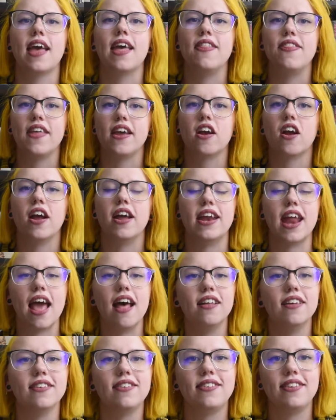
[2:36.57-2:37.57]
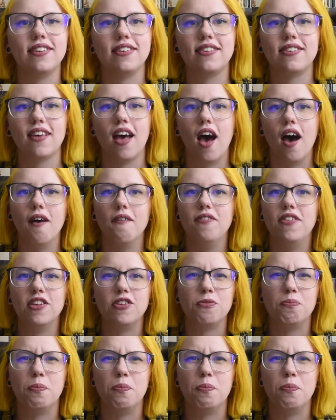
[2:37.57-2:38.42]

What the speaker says: and their analysis of this